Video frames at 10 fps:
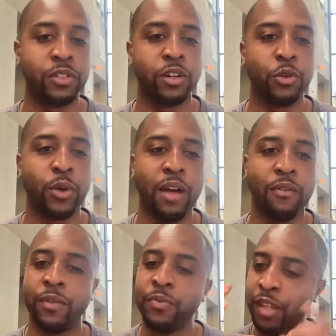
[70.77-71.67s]
You know, you
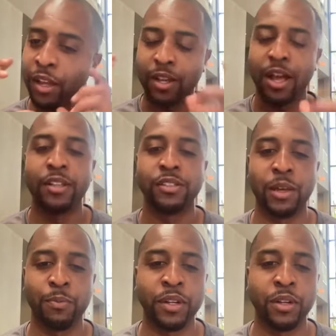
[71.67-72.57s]
have a, a
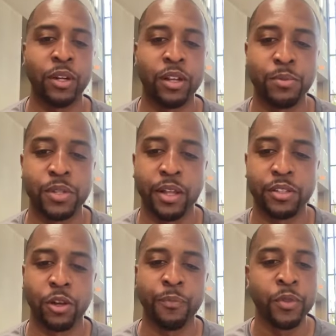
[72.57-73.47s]
concept and when it comes to
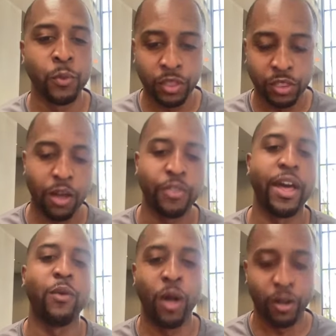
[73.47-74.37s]
that. So with all
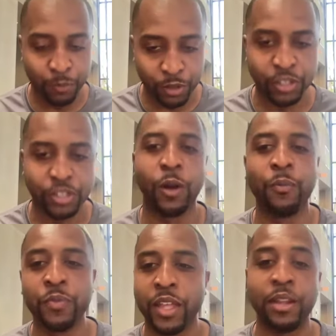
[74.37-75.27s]
that, welcome to the show.
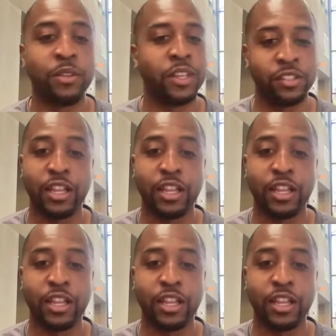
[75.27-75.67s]
And this